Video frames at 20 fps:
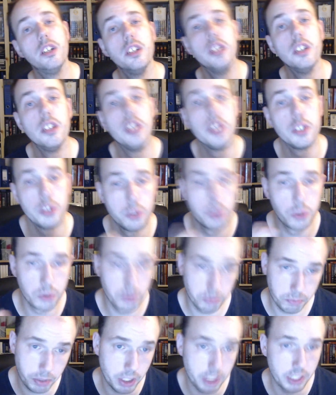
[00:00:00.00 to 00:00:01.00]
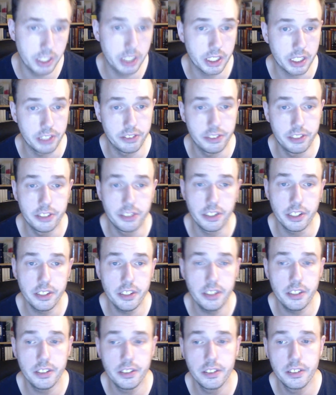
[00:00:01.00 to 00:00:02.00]
you play against each other,
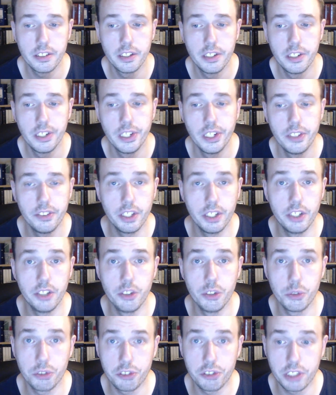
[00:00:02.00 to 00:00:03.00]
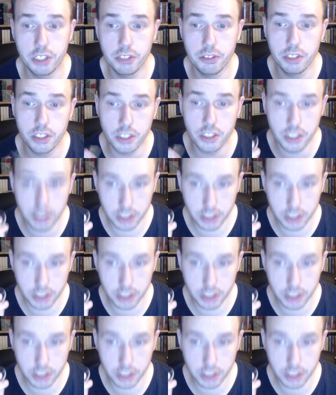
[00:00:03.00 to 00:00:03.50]
then you secretly